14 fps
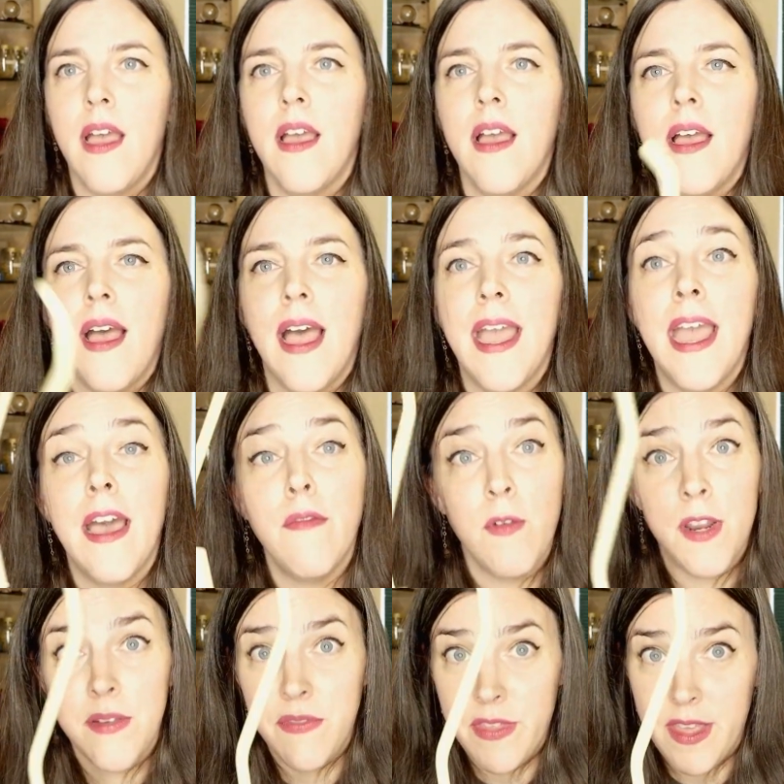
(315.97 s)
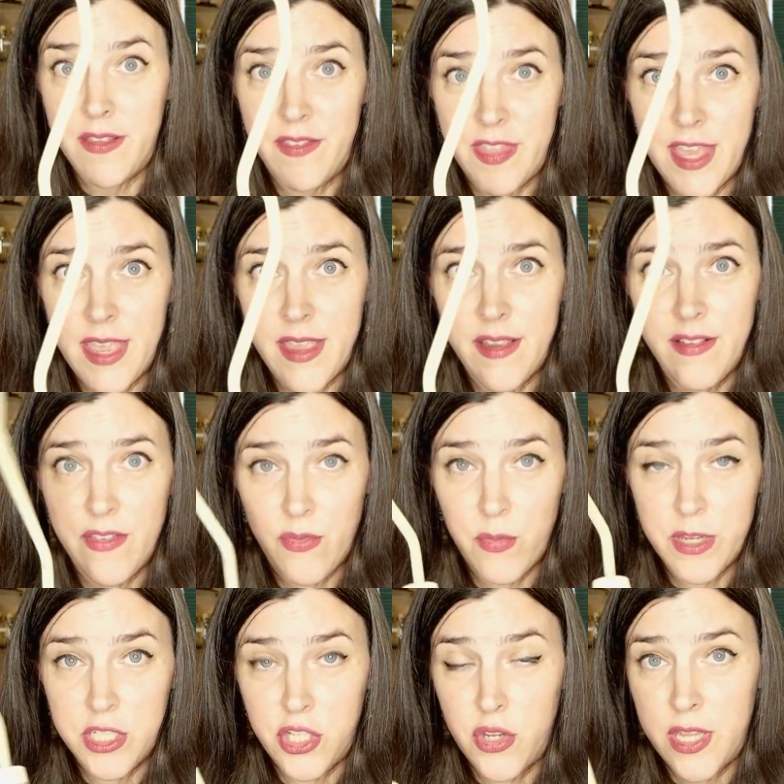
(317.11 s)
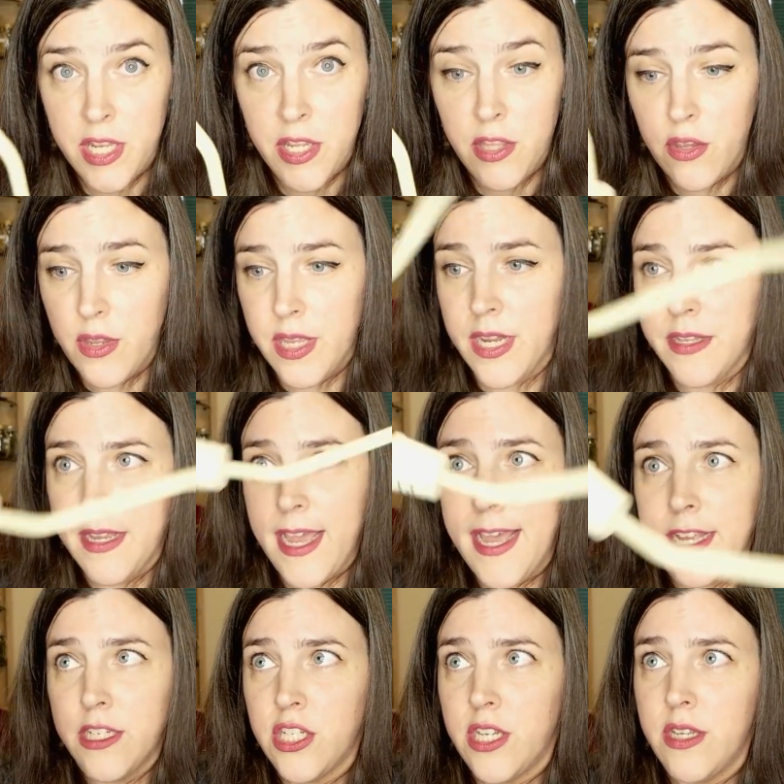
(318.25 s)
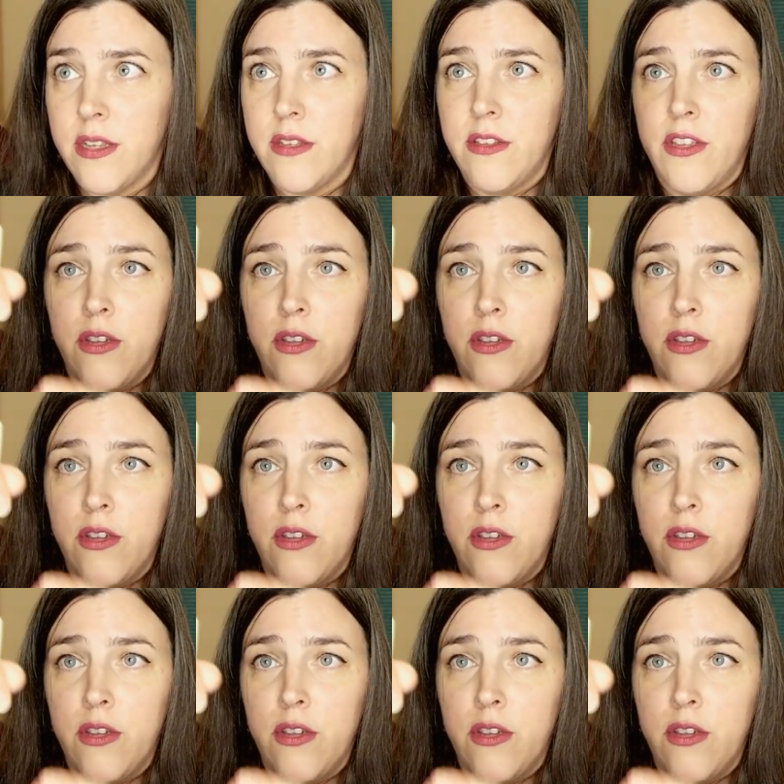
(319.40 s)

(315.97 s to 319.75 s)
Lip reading: I have one of these things, which you can attach to your